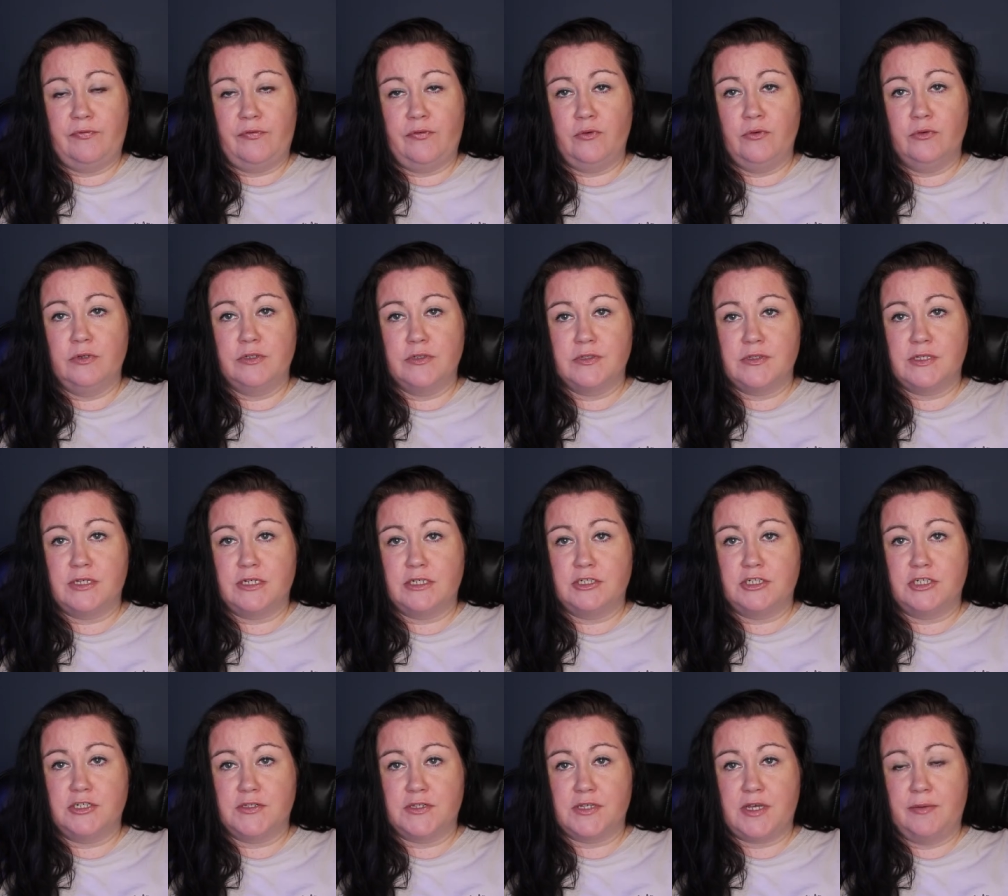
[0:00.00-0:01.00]
food and
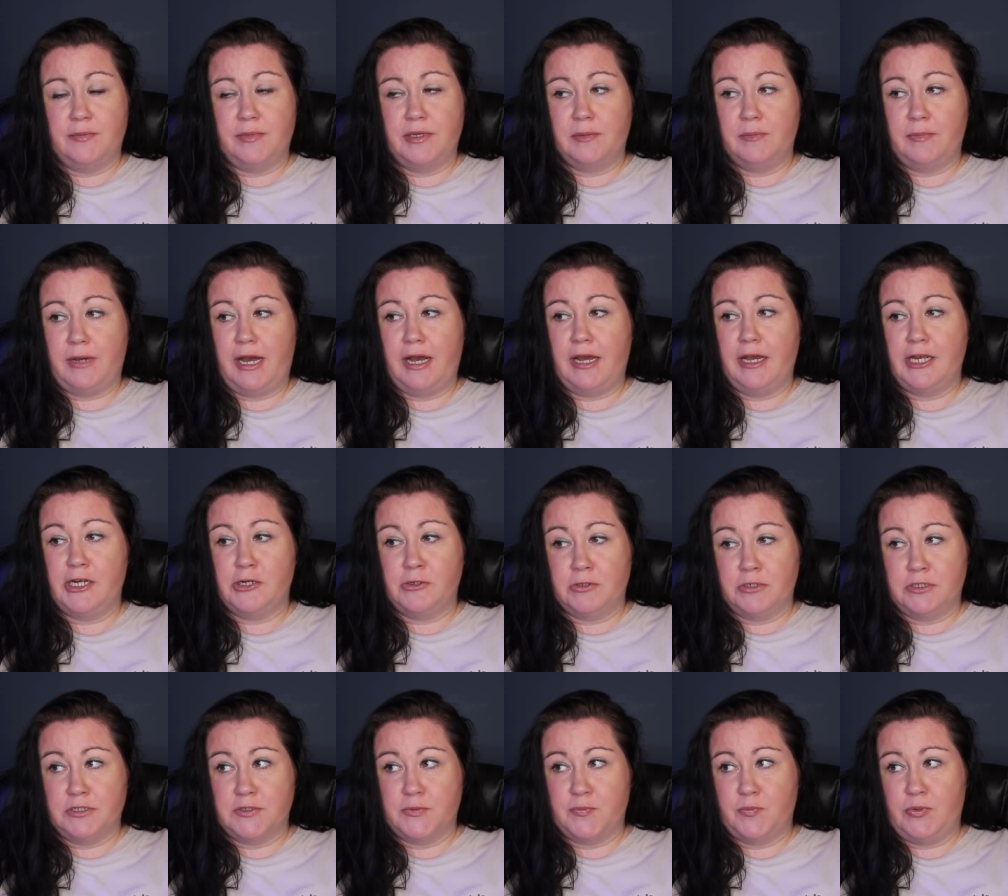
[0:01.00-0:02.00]
such is coming by
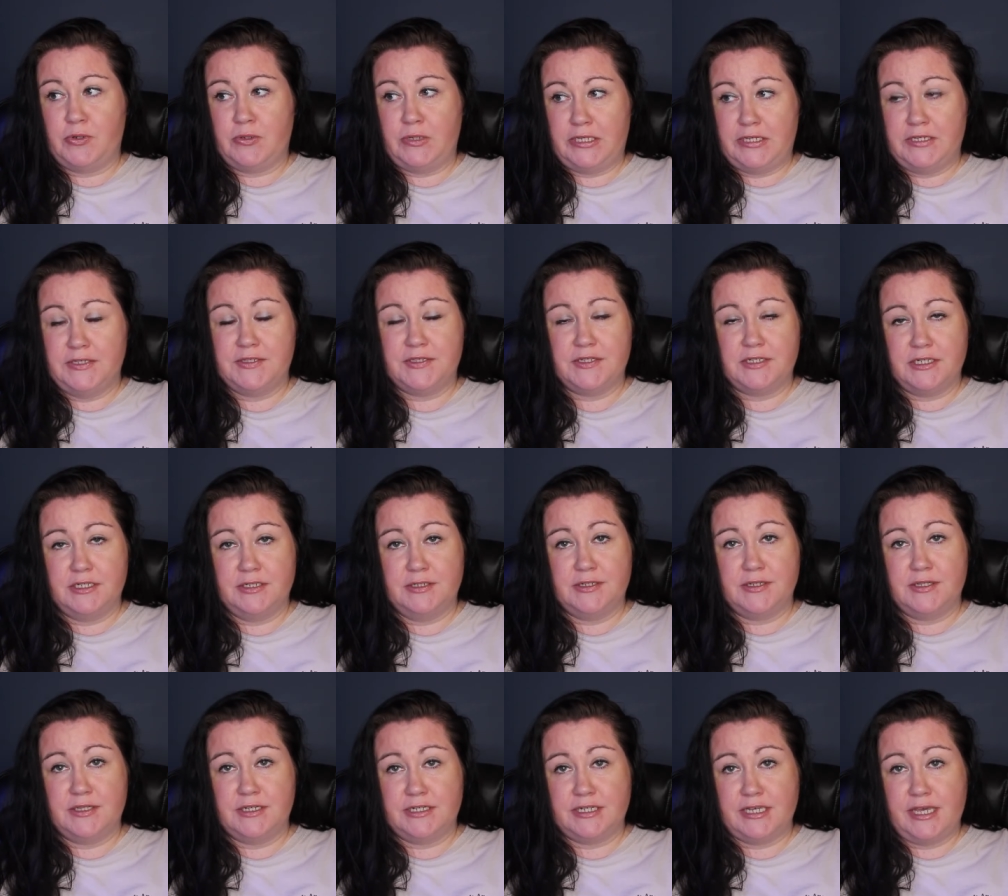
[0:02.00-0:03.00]
or is placed
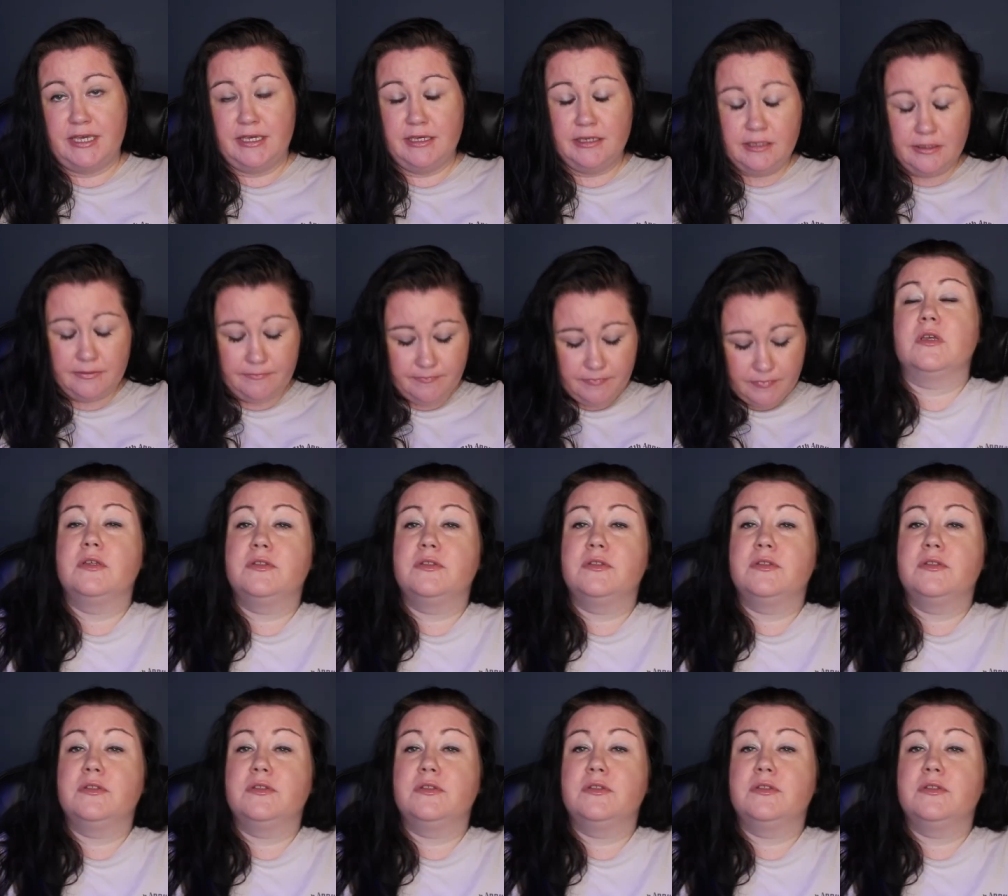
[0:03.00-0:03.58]
into the tank.